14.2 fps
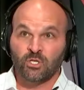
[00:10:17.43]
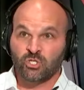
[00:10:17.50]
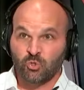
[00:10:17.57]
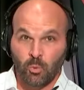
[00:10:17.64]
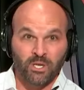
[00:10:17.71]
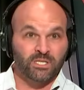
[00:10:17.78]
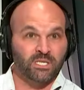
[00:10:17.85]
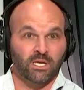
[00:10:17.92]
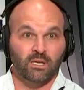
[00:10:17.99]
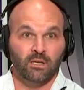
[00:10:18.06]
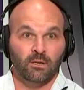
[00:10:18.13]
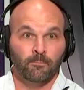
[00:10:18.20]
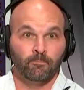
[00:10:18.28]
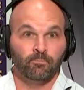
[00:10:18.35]

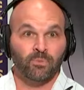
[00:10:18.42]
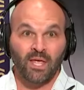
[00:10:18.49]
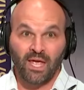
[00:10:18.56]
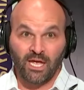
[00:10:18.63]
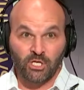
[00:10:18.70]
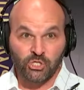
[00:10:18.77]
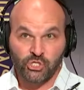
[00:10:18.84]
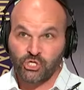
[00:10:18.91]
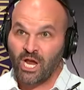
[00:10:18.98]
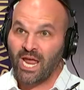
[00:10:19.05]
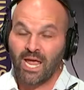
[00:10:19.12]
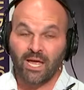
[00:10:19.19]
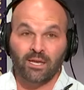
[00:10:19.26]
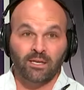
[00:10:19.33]
Swinson and
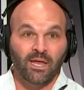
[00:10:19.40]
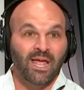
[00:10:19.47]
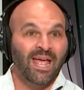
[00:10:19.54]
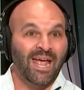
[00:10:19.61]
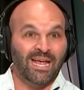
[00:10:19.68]
Shand